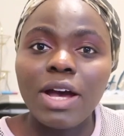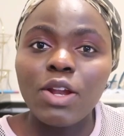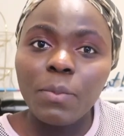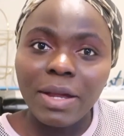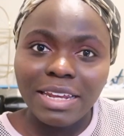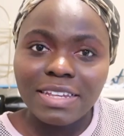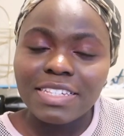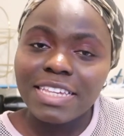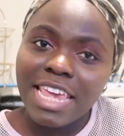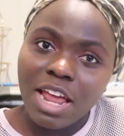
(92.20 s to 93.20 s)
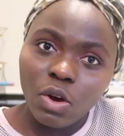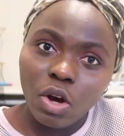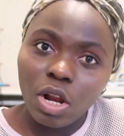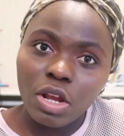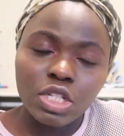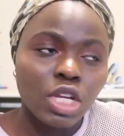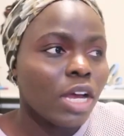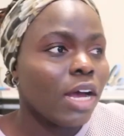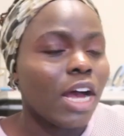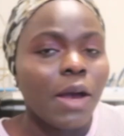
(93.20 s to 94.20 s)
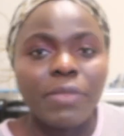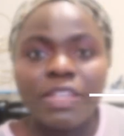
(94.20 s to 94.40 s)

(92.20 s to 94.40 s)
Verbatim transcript: one on my list is Keyano College. Um,